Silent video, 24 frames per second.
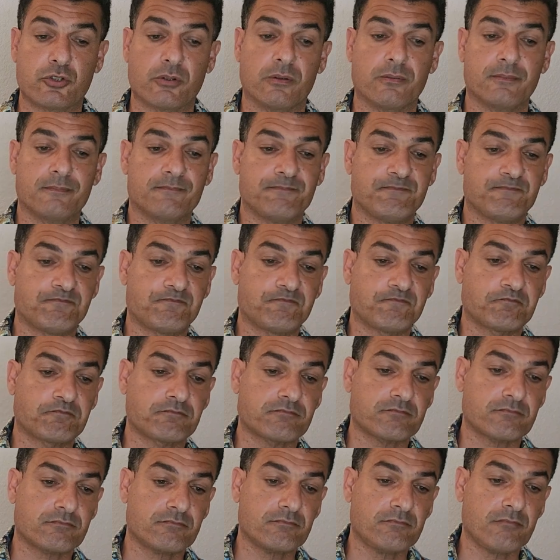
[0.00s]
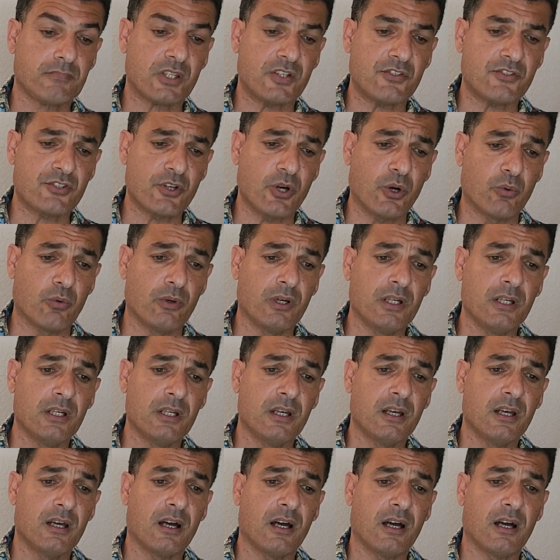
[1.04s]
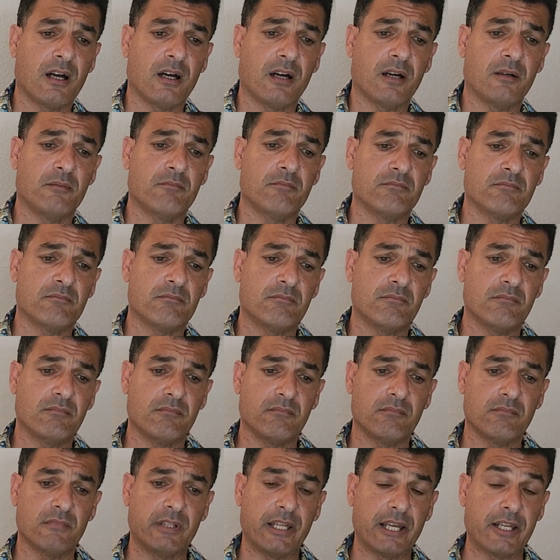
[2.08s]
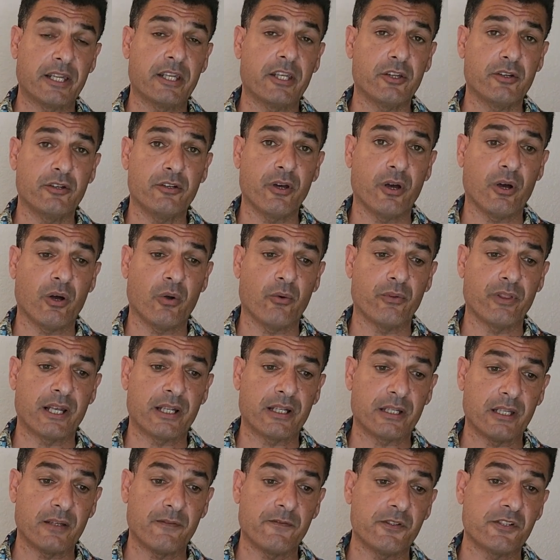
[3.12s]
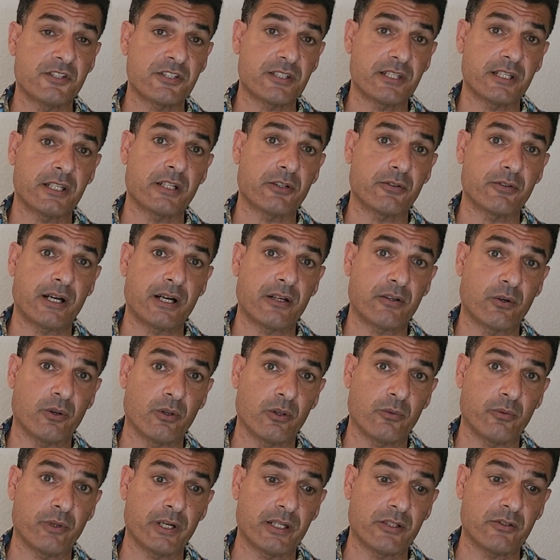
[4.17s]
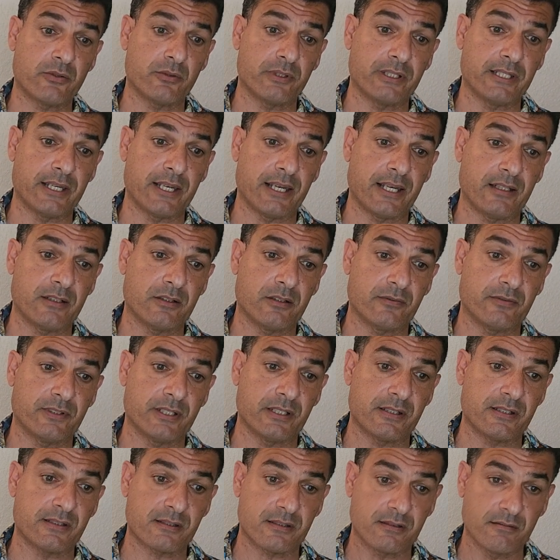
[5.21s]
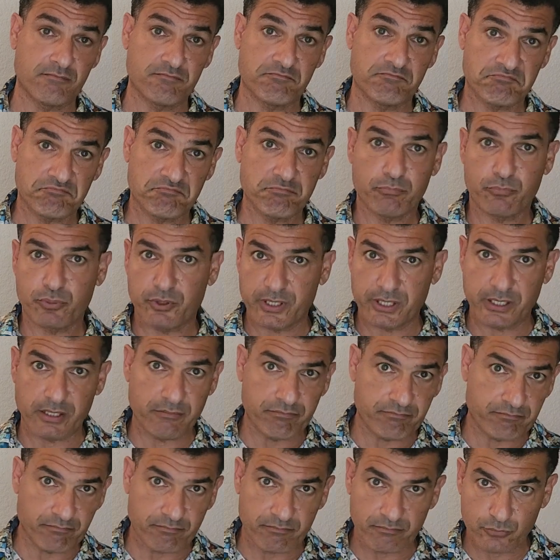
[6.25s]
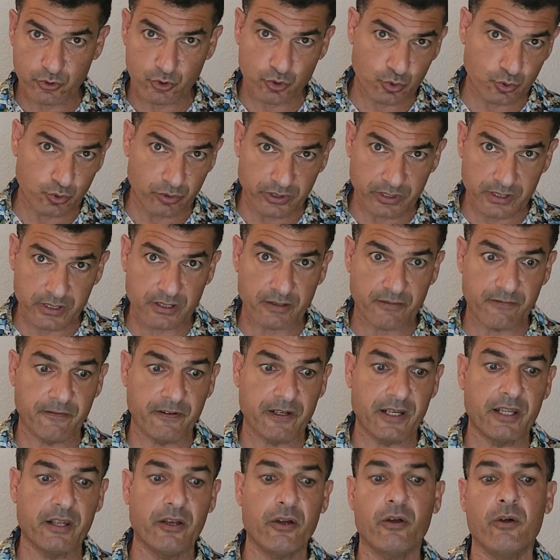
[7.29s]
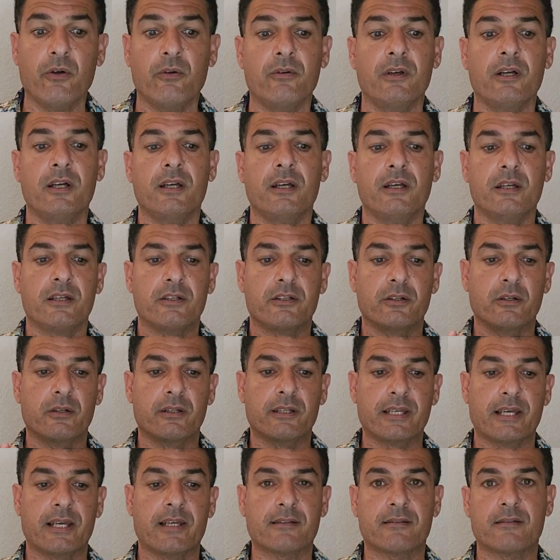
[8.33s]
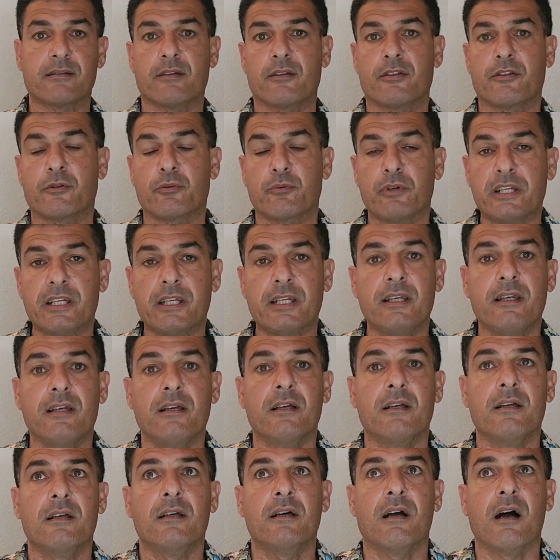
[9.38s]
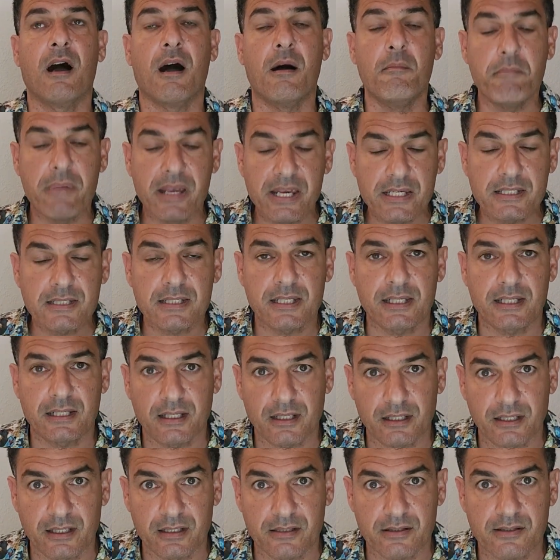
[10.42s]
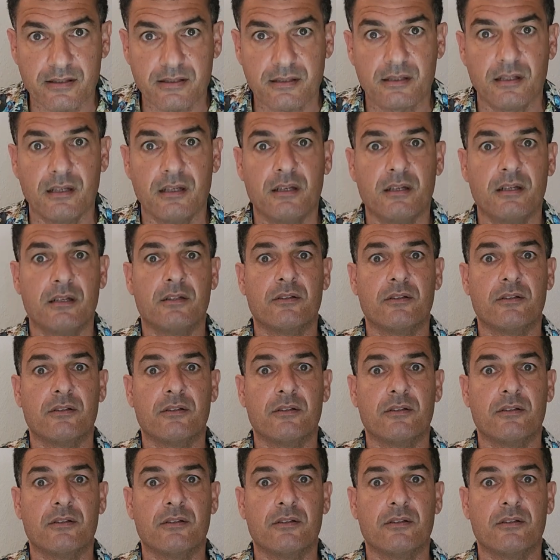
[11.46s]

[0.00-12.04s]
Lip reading: Mitchell. So, letting you know that if you stick around all the way to the end of this pretty short video, you'll get 3 amazing nuggets,